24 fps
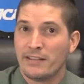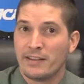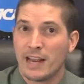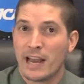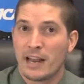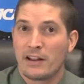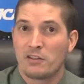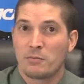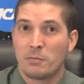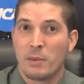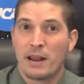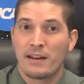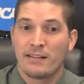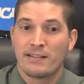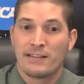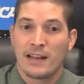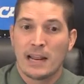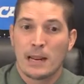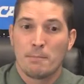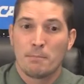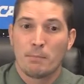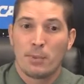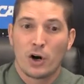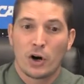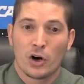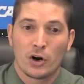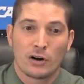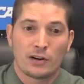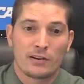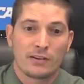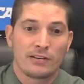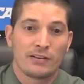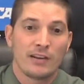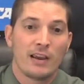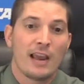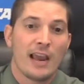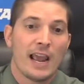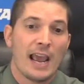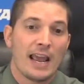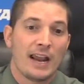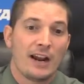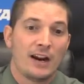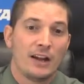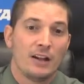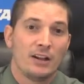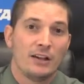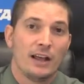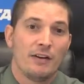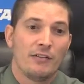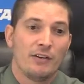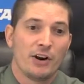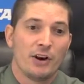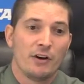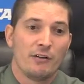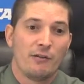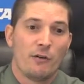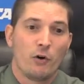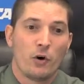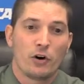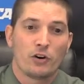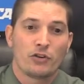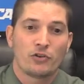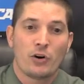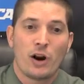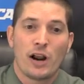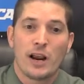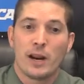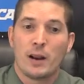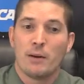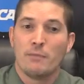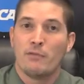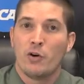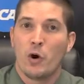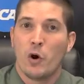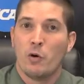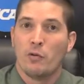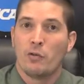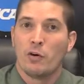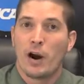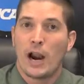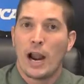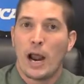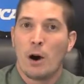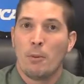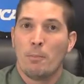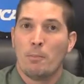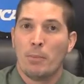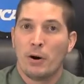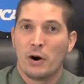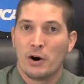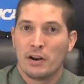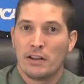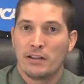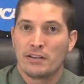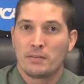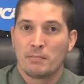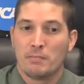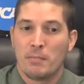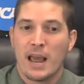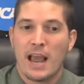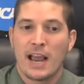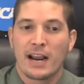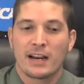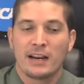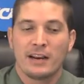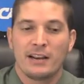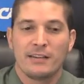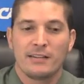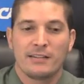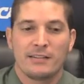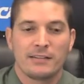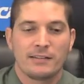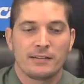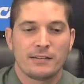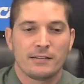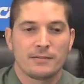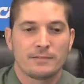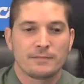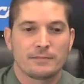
against Penn State Berks and an 11-4 triumph over Albertus Magnus.